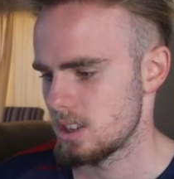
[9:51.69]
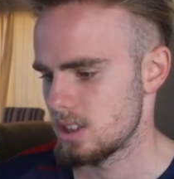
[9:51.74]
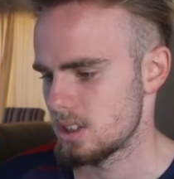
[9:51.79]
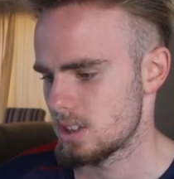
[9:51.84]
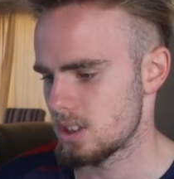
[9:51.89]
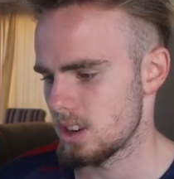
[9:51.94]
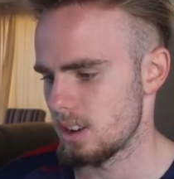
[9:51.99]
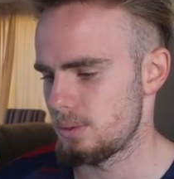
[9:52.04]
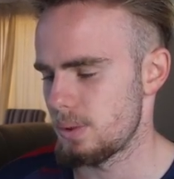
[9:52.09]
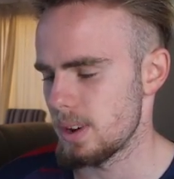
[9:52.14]

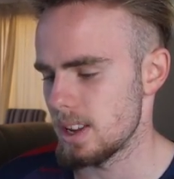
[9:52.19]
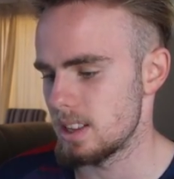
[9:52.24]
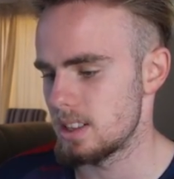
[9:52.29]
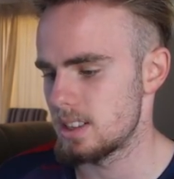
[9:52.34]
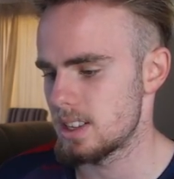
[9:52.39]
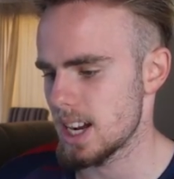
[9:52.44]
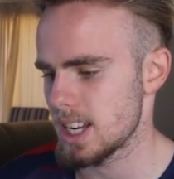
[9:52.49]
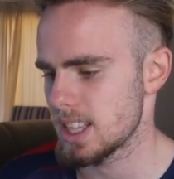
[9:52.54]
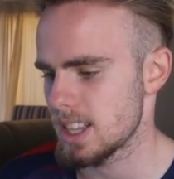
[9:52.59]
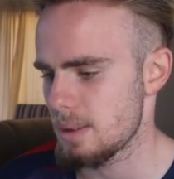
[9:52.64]
So if we
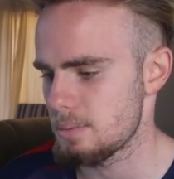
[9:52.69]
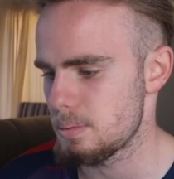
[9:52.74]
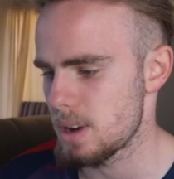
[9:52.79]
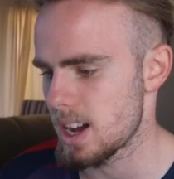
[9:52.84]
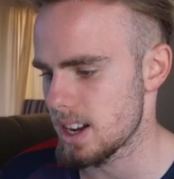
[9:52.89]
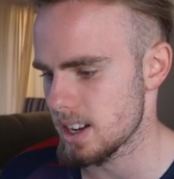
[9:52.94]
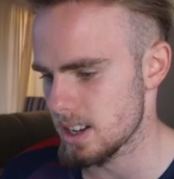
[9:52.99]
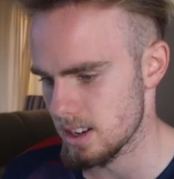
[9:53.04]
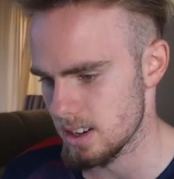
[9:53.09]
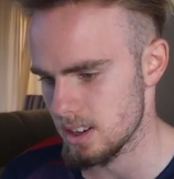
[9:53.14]
take that
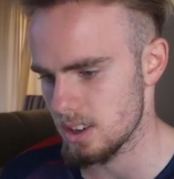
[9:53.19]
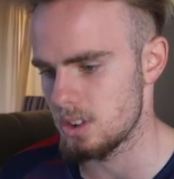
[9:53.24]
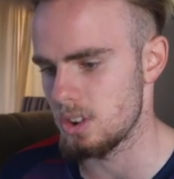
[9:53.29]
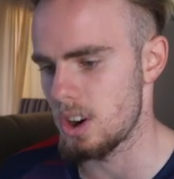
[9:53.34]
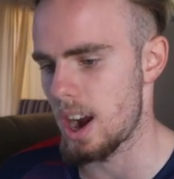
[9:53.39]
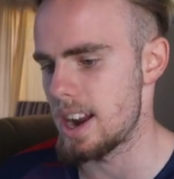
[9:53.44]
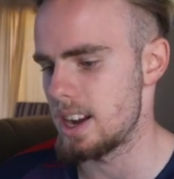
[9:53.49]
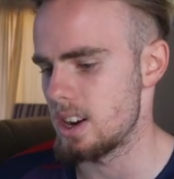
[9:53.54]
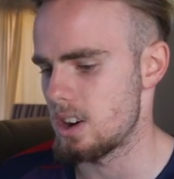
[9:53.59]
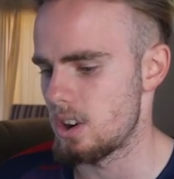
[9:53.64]
back,
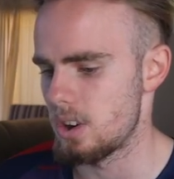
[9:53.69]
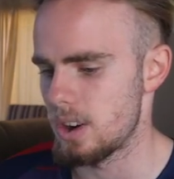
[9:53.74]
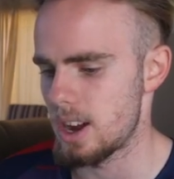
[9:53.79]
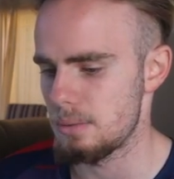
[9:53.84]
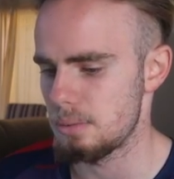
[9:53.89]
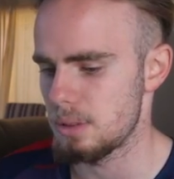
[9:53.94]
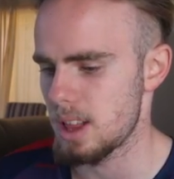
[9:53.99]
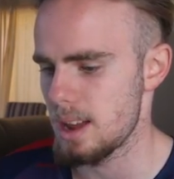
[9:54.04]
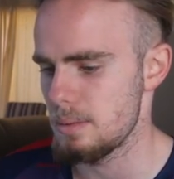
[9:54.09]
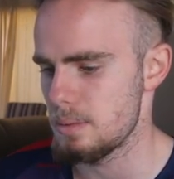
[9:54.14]
Great hold
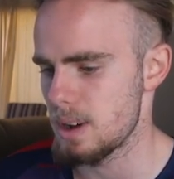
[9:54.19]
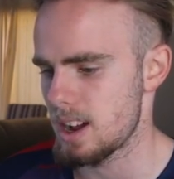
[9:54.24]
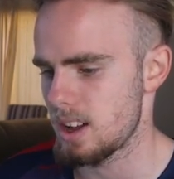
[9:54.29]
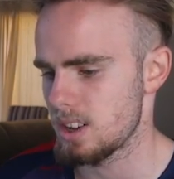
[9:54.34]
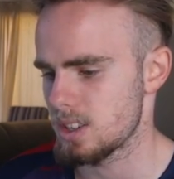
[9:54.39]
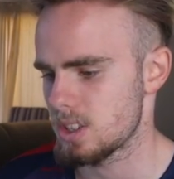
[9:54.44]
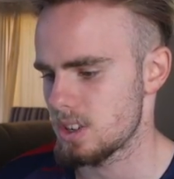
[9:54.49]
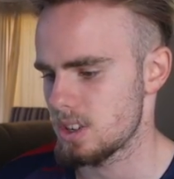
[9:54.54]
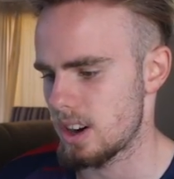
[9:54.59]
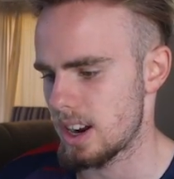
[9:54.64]
up play by
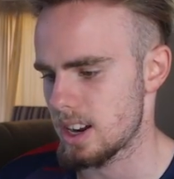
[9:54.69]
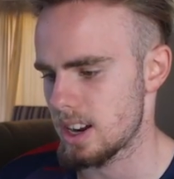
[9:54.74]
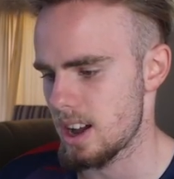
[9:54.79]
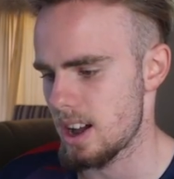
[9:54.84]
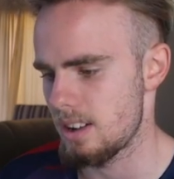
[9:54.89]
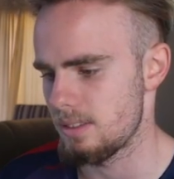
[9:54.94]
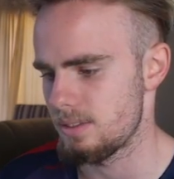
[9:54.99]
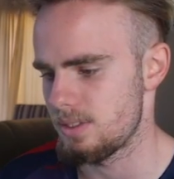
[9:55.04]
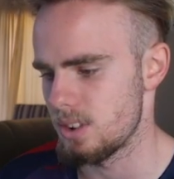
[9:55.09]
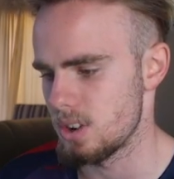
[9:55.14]
our striker.
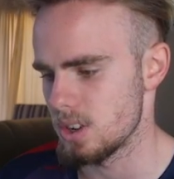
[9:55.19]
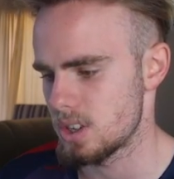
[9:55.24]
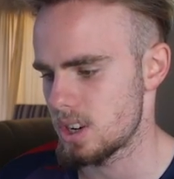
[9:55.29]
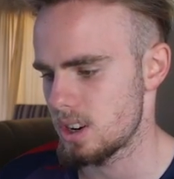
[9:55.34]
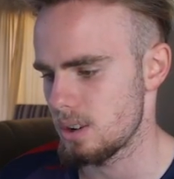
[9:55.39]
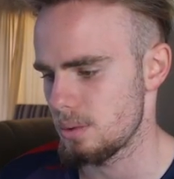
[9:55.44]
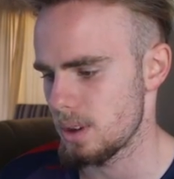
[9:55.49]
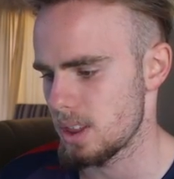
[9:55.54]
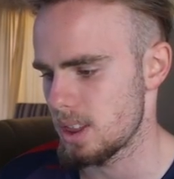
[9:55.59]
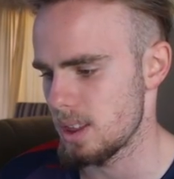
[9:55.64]

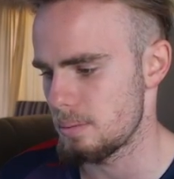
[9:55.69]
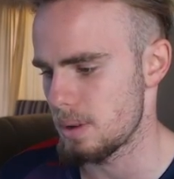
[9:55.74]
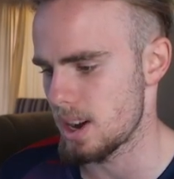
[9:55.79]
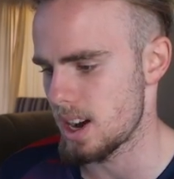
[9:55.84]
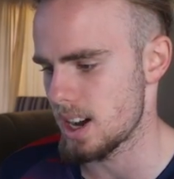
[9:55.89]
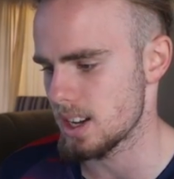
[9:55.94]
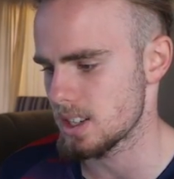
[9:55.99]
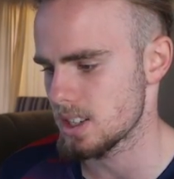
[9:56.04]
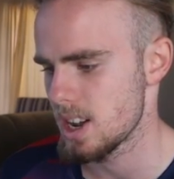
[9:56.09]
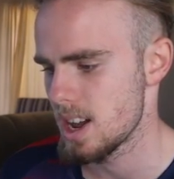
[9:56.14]
Unfortunate with the
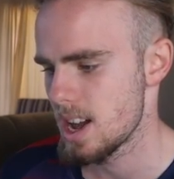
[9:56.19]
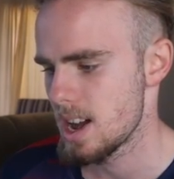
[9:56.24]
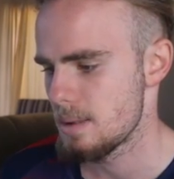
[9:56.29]
pass.